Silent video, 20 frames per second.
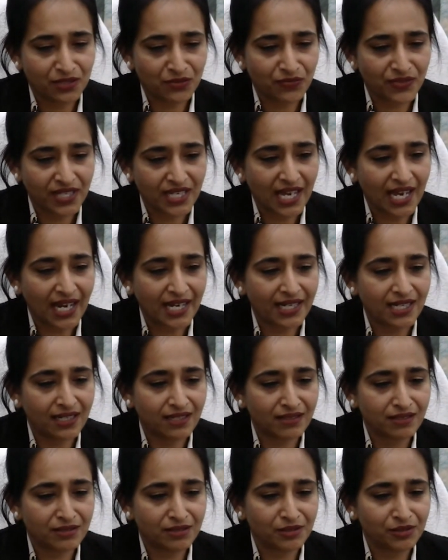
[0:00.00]
We had
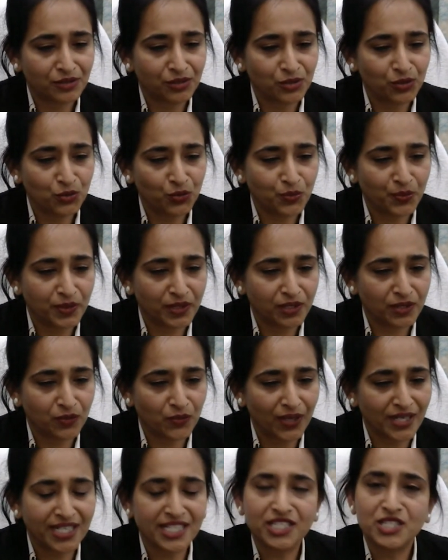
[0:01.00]
our,
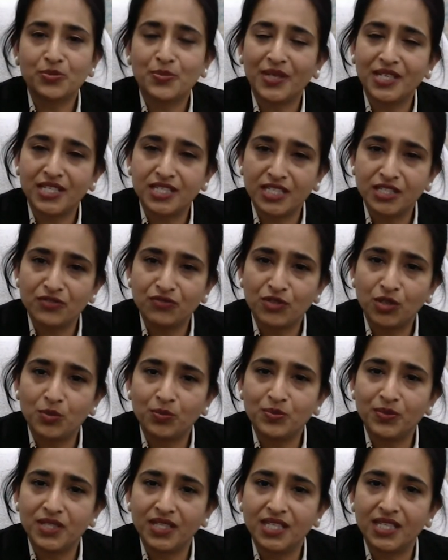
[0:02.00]
one inspector
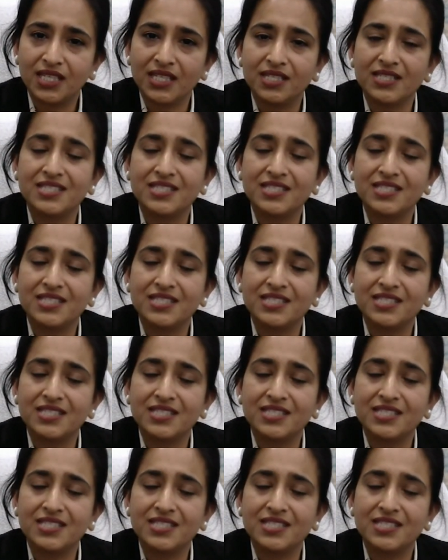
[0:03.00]
from the